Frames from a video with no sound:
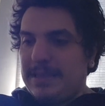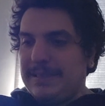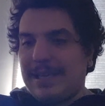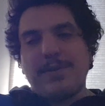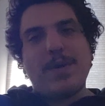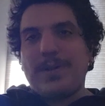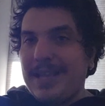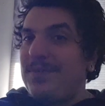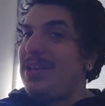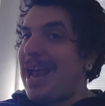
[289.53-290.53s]
he's like, okay, well,
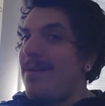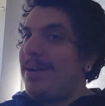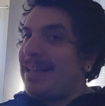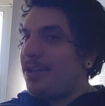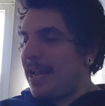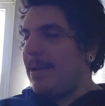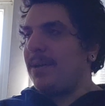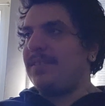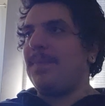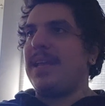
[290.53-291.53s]
if you lied about that, you lied
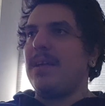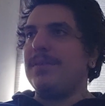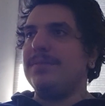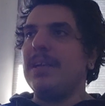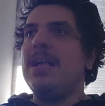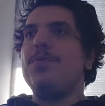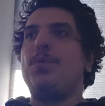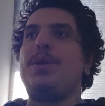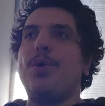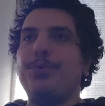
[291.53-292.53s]
about something else.
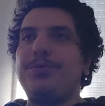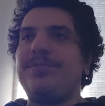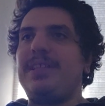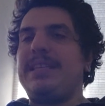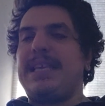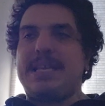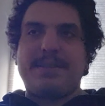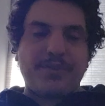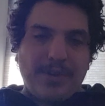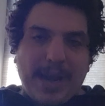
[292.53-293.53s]
So he goes to see
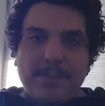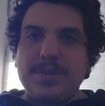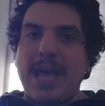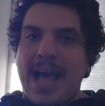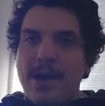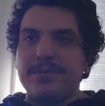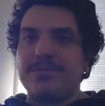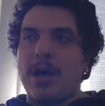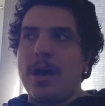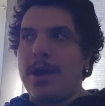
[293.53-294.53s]
the
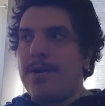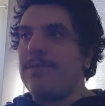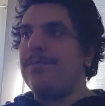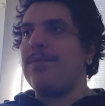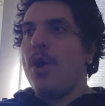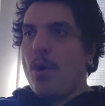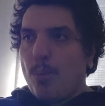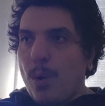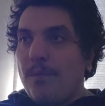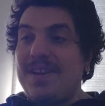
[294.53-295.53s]
house of
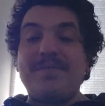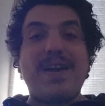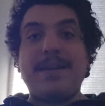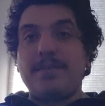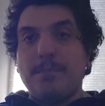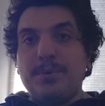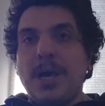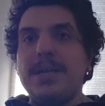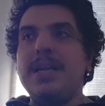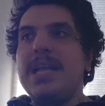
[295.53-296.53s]
Wolf and finds some
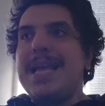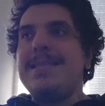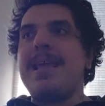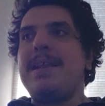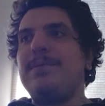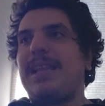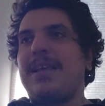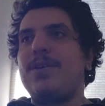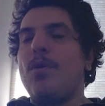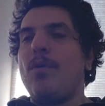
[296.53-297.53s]
blood. Then he was
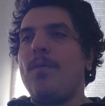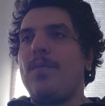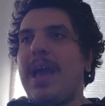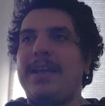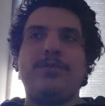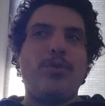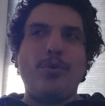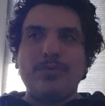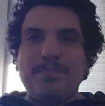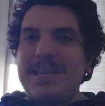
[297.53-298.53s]
like, yo, I
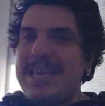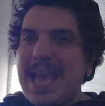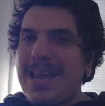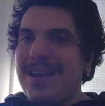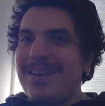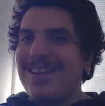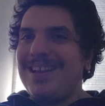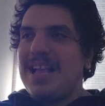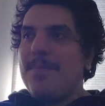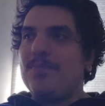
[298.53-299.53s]
told Miguel
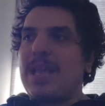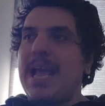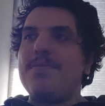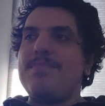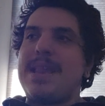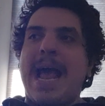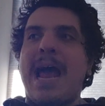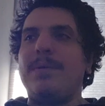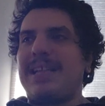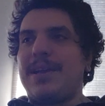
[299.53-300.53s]
And then
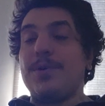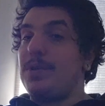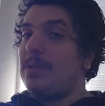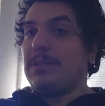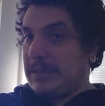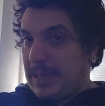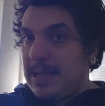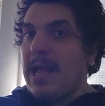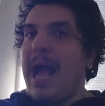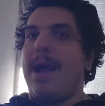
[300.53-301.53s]
Harry's like, oh,
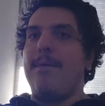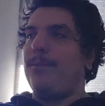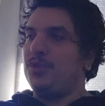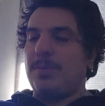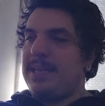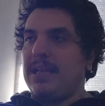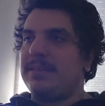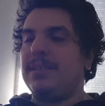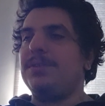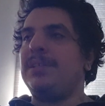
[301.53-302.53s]
for sure Miguel
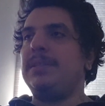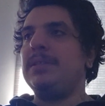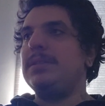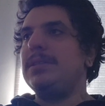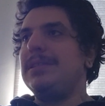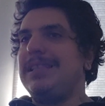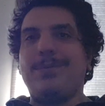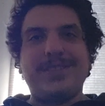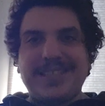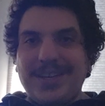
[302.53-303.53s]
killed her. He
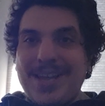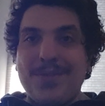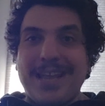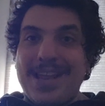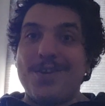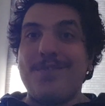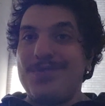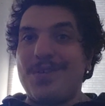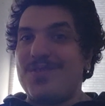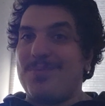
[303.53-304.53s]
wasn't there yesterday, and the
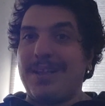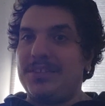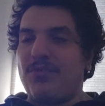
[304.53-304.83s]
blood is